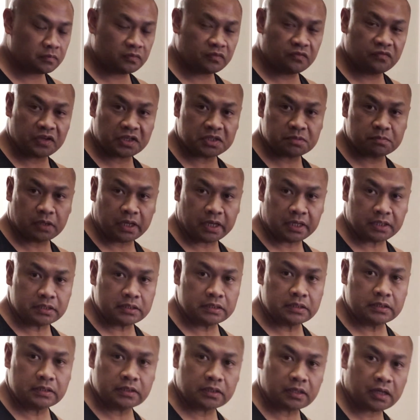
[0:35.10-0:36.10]
fixed
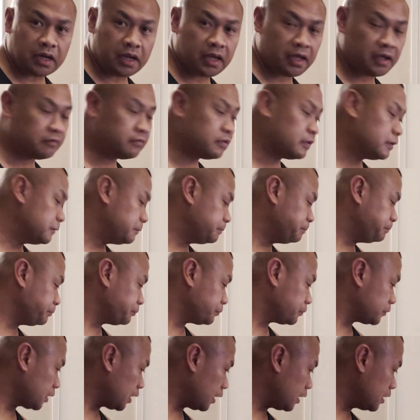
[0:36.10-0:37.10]
blades that I have.
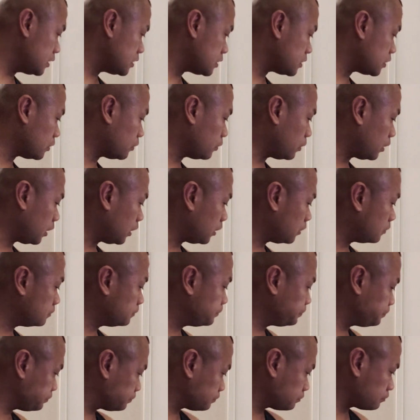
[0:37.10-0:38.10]
Okay, so
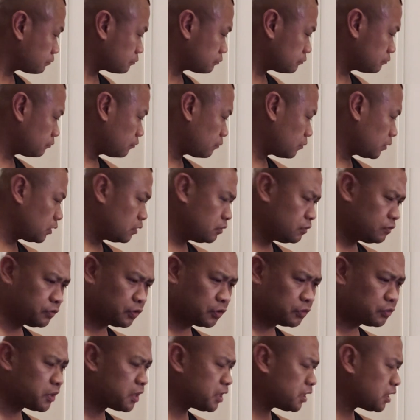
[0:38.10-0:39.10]

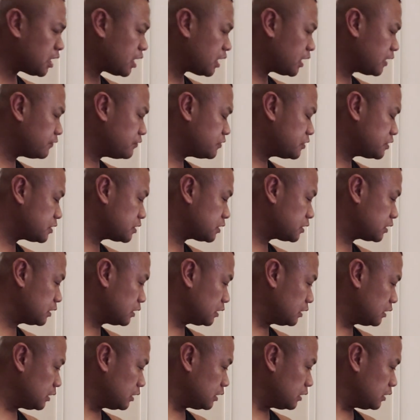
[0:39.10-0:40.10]
for ring knives,
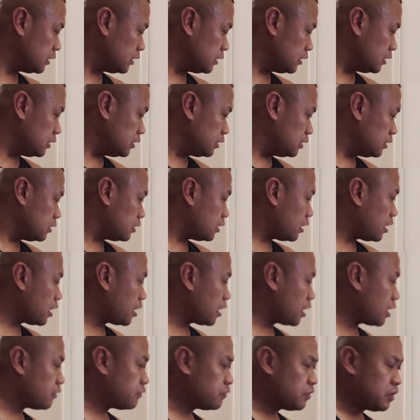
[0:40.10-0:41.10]
I
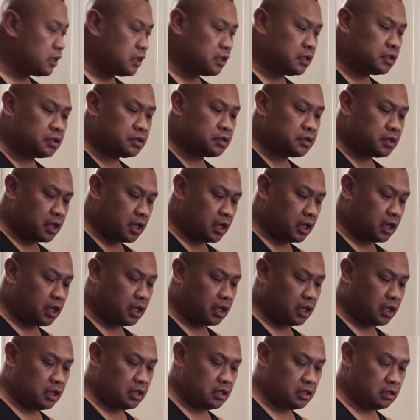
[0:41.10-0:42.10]
have here
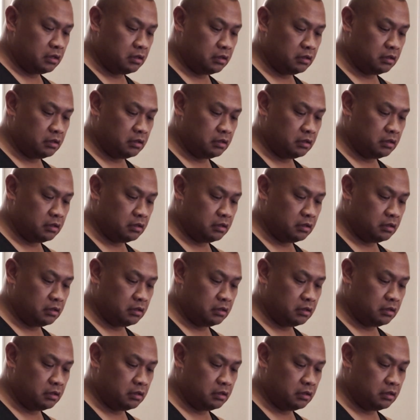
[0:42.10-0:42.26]
a